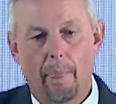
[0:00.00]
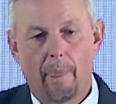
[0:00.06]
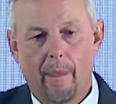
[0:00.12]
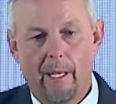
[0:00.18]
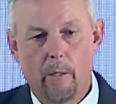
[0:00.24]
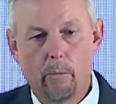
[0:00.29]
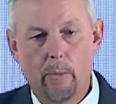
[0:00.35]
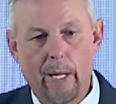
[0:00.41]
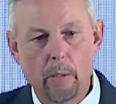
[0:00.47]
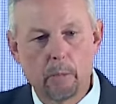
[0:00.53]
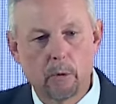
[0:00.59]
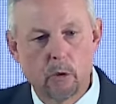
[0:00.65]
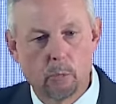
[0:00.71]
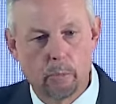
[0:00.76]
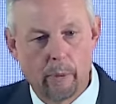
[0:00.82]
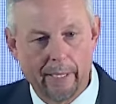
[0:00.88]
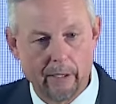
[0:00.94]
And we're able to
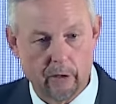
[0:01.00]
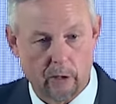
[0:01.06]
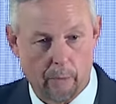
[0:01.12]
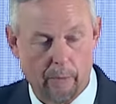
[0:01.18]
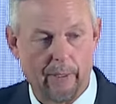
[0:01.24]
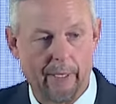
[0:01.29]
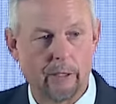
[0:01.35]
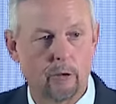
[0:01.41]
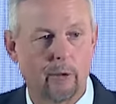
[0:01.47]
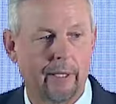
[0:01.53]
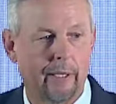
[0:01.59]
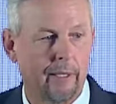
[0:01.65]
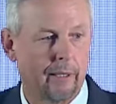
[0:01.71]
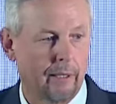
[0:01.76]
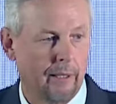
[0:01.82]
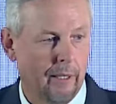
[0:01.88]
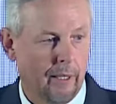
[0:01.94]
bring some of that
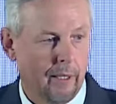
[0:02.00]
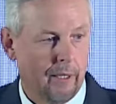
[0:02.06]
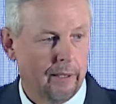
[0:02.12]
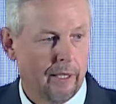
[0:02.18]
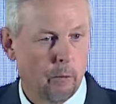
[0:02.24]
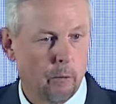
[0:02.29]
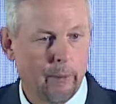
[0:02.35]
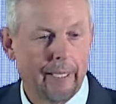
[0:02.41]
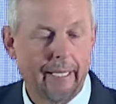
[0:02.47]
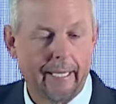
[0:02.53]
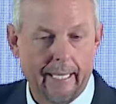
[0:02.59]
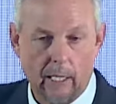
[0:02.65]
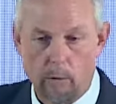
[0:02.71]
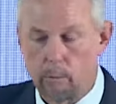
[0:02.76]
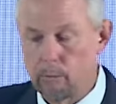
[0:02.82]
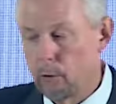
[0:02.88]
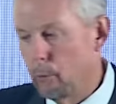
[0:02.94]
together that we can
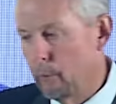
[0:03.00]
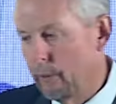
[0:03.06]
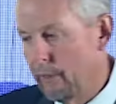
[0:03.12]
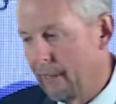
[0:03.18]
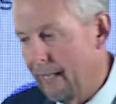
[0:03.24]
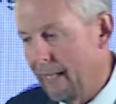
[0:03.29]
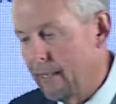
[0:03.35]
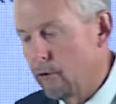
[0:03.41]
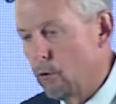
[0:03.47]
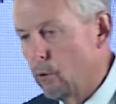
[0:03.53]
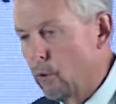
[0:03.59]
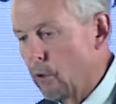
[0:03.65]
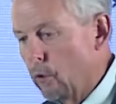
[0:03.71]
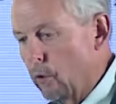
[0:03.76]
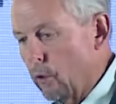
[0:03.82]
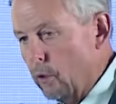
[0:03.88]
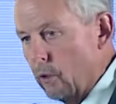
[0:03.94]
help you with as you're
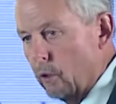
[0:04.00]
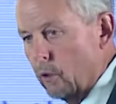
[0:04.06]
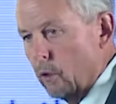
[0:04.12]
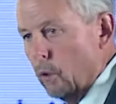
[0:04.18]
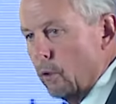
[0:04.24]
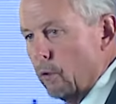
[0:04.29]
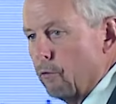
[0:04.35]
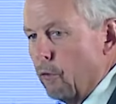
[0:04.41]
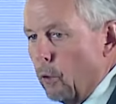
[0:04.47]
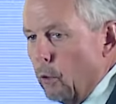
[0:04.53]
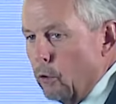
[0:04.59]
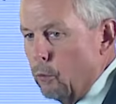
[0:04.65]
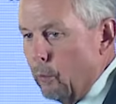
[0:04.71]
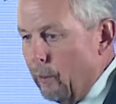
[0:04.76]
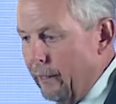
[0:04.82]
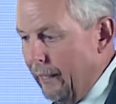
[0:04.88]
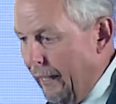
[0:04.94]
going forward
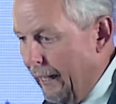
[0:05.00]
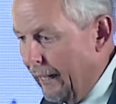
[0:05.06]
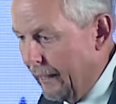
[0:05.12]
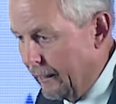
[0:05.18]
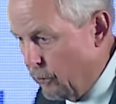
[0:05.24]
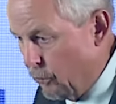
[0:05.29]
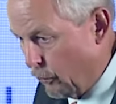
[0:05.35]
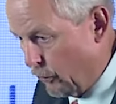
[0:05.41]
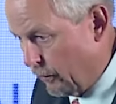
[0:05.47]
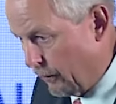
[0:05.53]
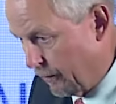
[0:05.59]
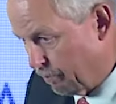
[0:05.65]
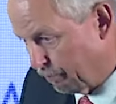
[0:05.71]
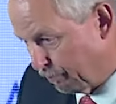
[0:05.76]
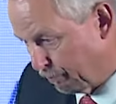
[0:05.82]
with an AI journey.